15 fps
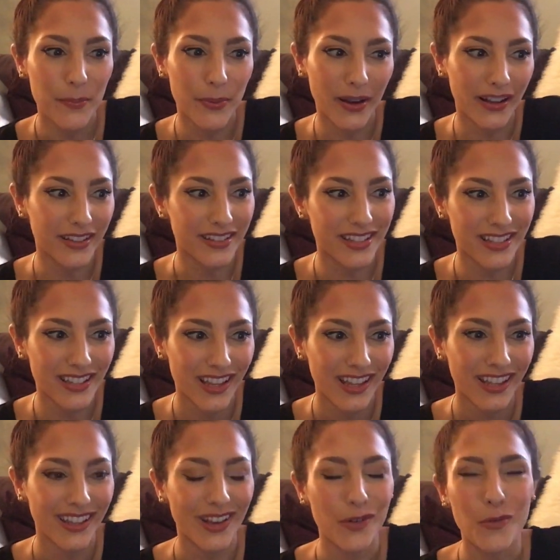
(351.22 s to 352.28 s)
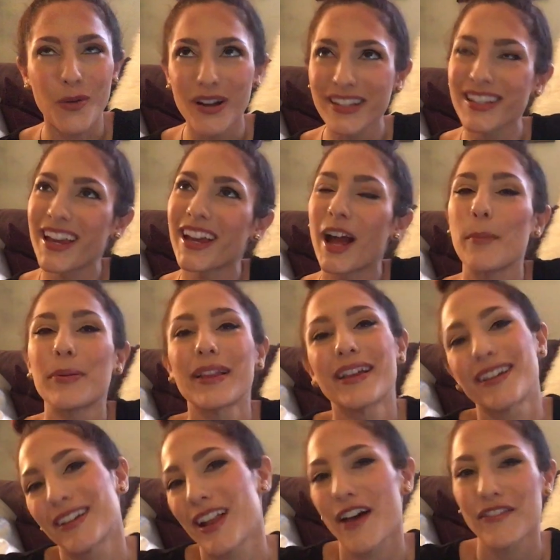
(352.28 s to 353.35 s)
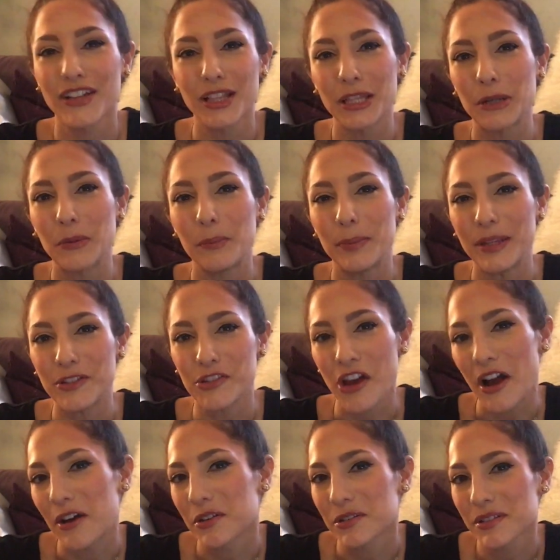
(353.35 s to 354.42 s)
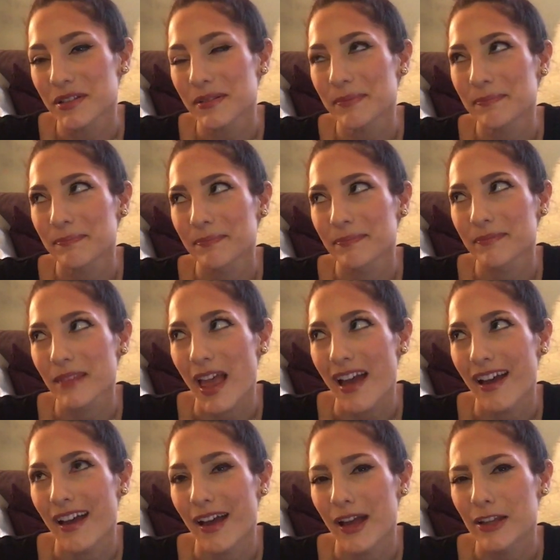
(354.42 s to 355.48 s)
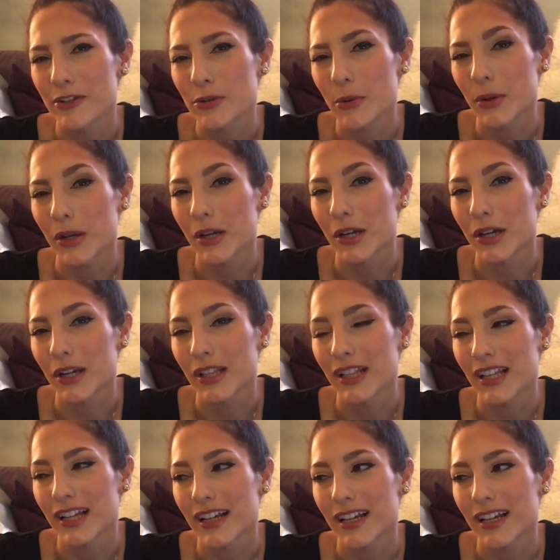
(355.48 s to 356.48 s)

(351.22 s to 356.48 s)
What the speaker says: But one day I plan on having a little beach house and or